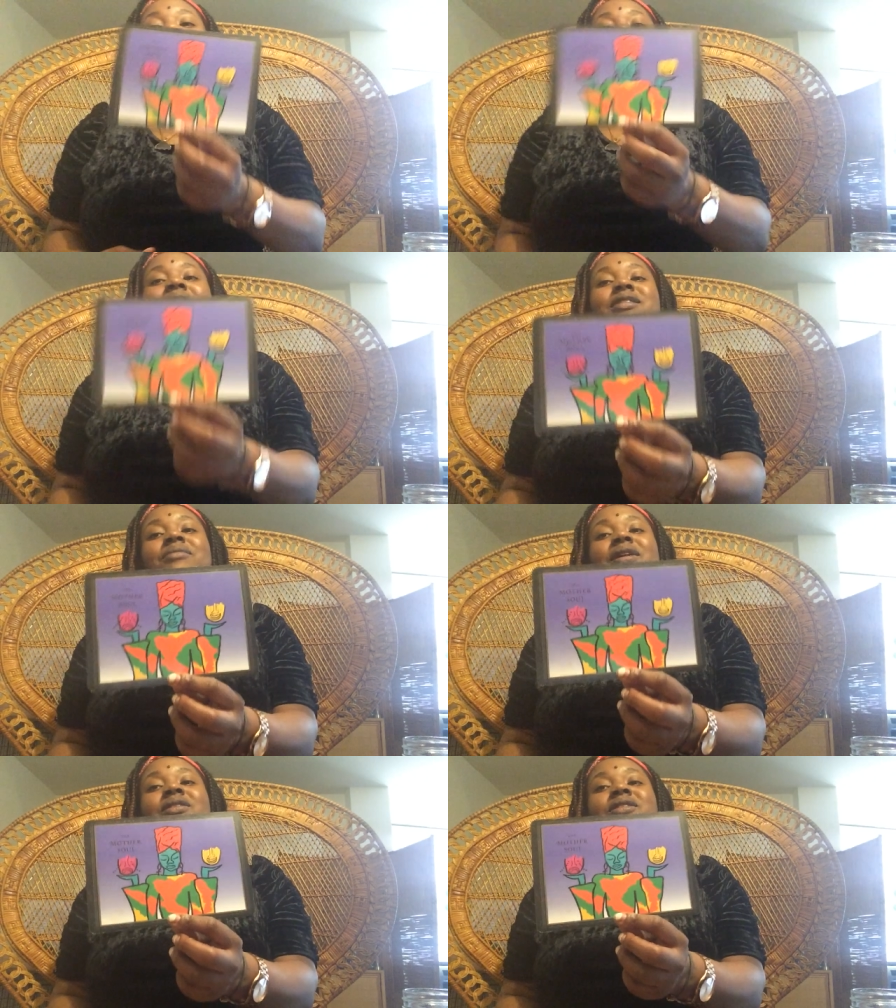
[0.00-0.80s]
because
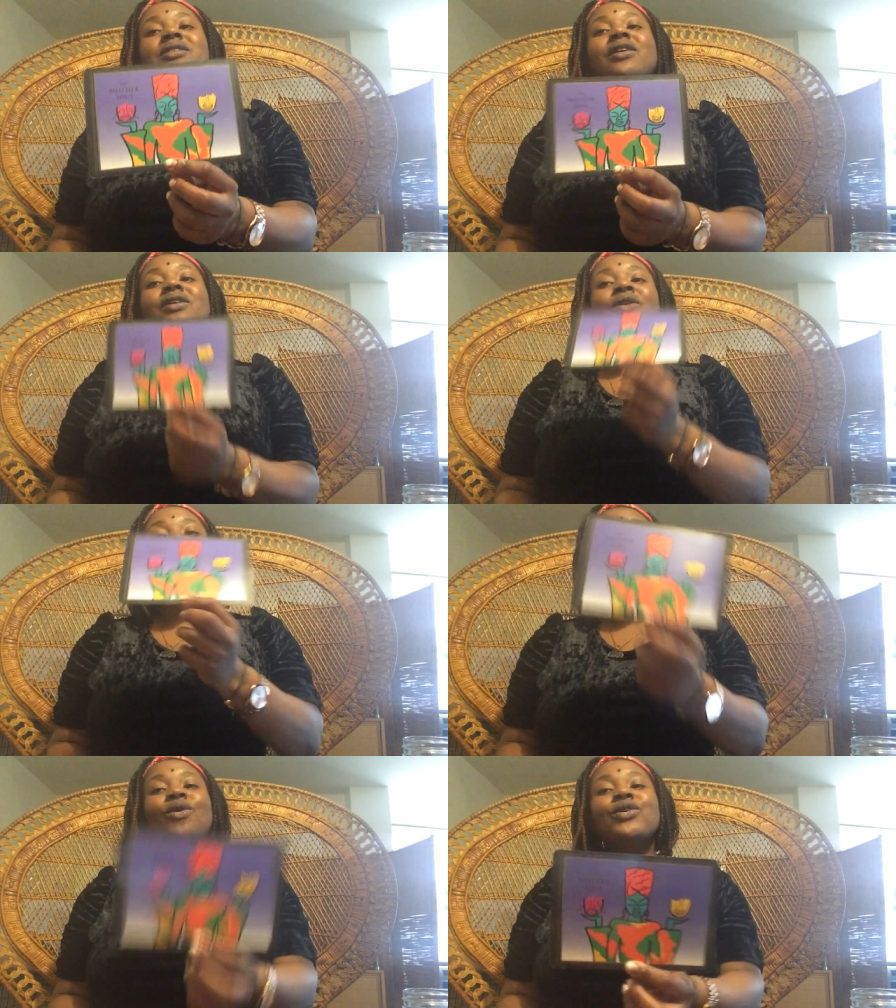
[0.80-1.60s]
mother soul
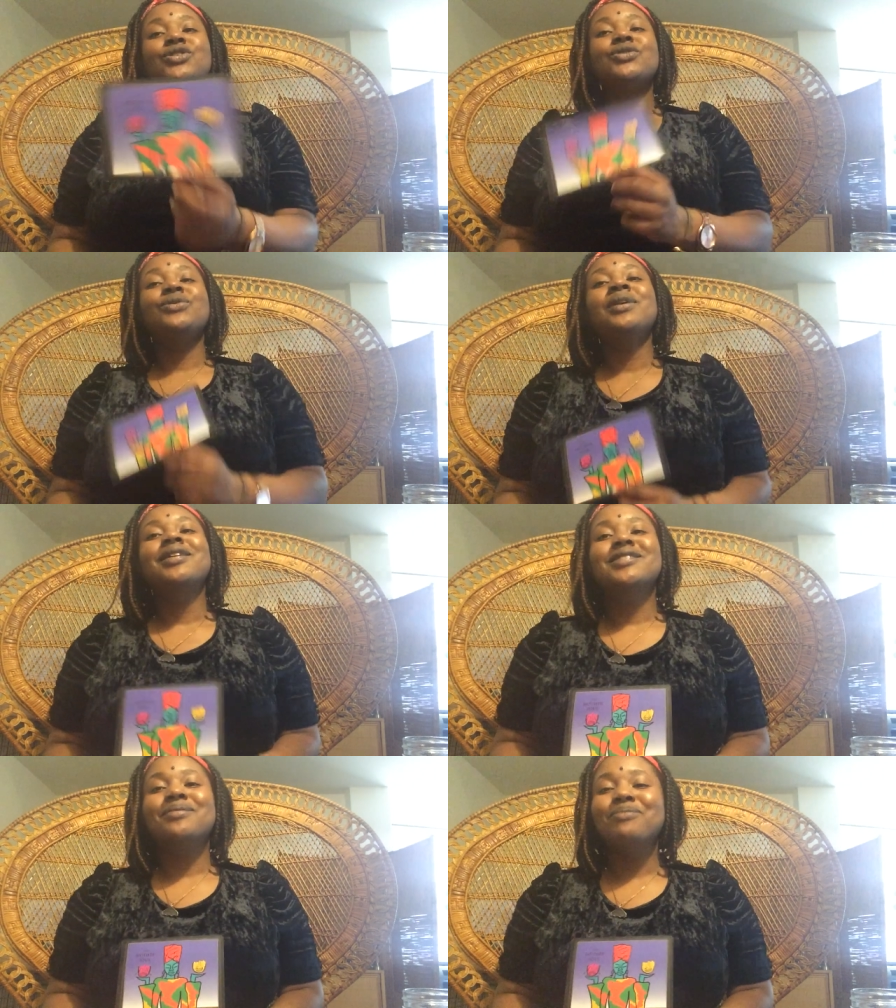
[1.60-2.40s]
wants you
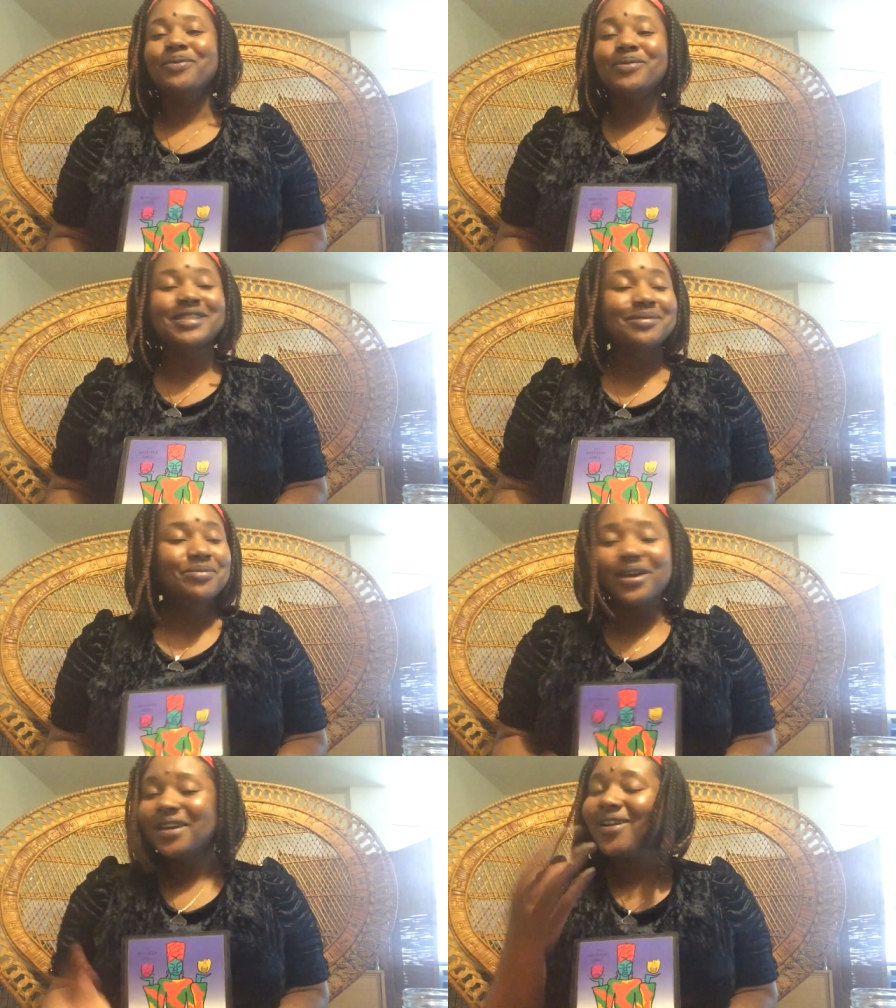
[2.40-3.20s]
to, to
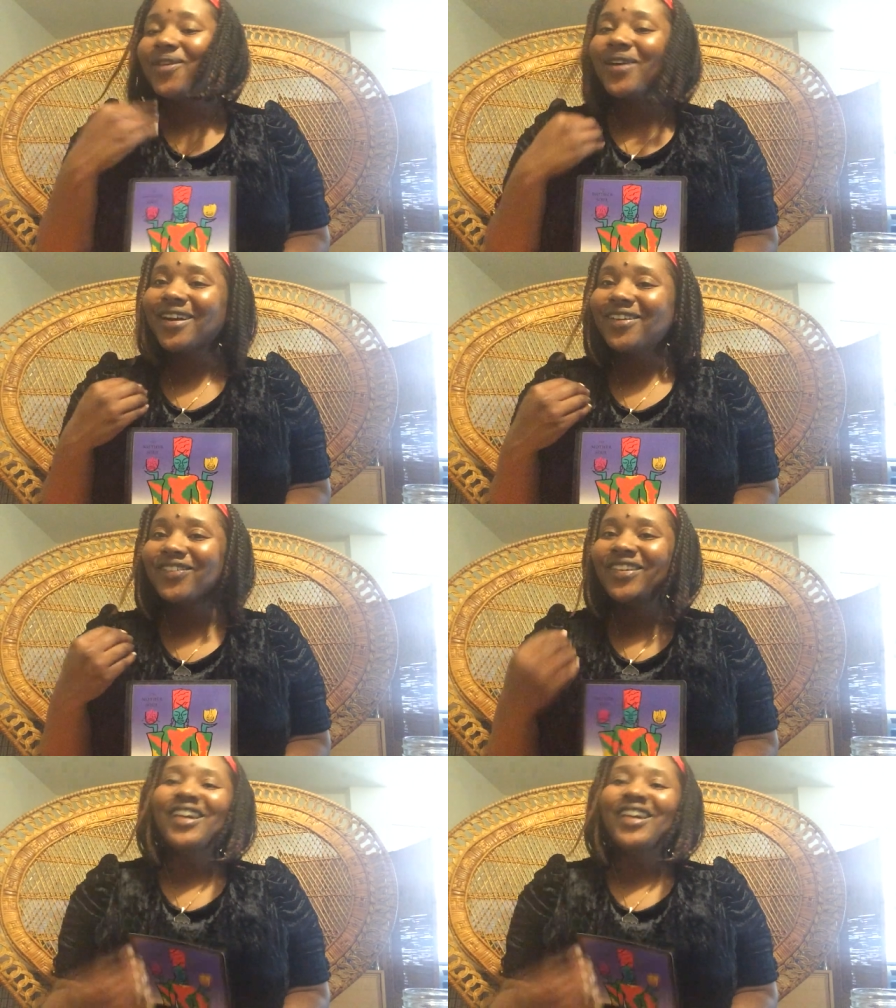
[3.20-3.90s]
bring it on earth.